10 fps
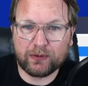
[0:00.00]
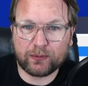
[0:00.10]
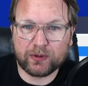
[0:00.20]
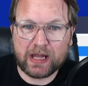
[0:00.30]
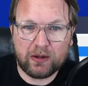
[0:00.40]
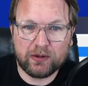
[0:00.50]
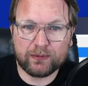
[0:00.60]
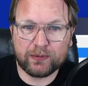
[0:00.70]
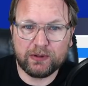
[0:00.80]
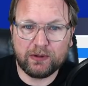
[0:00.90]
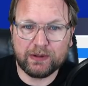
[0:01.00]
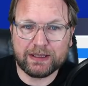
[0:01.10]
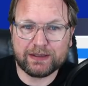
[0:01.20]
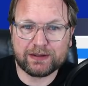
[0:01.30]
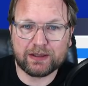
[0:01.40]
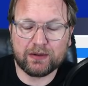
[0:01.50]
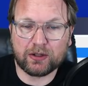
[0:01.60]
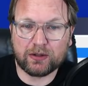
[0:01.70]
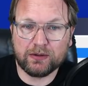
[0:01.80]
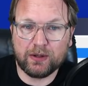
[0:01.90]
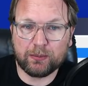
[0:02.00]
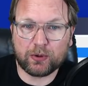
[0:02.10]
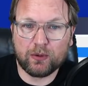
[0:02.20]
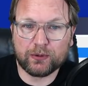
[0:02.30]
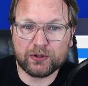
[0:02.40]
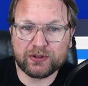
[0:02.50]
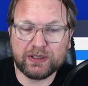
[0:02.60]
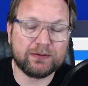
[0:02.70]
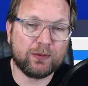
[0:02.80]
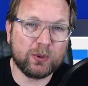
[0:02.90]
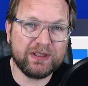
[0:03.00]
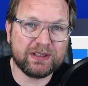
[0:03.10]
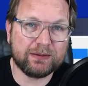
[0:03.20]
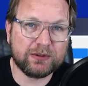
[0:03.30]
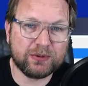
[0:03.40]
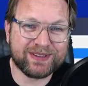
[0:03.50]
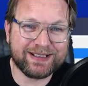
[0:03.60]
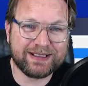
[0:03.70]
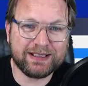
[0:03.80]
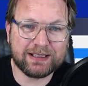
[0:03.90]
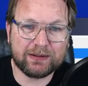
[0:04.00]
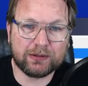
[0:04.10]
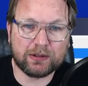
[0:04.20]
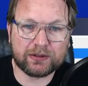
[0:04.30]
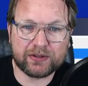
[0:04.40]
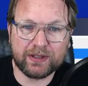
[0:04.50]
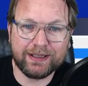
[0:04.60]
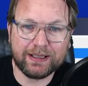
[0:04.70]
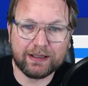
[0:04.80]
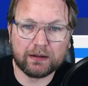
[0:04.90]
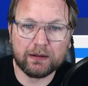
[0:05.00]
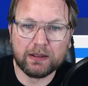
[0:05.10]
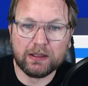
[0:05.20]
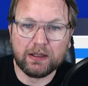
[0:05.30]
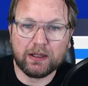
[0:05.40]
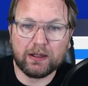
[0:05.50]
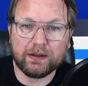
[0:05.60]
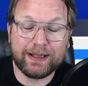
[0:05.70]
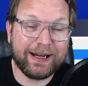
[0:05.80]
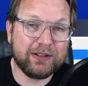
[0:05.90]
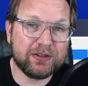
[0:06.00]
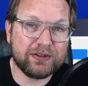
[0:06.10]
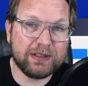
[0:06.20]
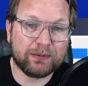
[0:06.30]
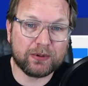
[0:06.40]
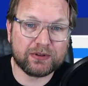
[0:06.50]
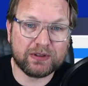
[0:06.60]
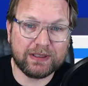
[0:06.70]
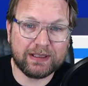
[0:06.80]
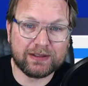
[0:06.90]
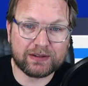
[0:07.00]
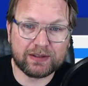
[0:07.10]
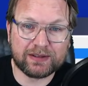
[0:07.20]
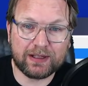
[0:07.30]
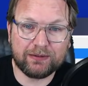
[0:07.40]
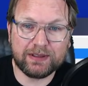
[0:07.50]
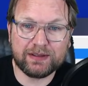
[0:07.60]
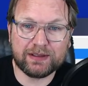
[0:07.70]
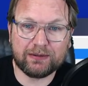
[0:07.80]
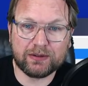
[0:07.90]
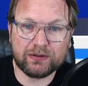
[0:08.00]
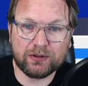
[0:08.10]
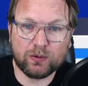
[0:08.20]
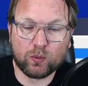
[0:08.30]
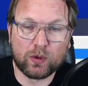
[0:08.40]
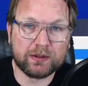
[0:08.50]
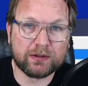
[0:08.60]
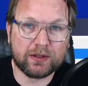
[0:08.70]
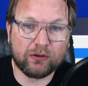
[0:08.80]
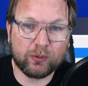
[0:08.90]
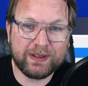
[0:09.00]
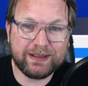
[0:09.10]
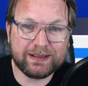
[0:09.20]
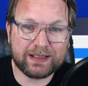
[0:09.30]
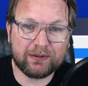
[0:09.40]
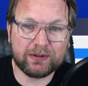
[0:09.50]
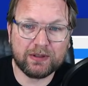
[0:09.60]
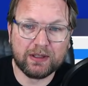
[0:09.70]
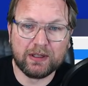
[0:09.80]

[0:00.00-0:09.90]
For now, the funnel is the pro version is $47 to $67 a year. The agency version is $77 to $127.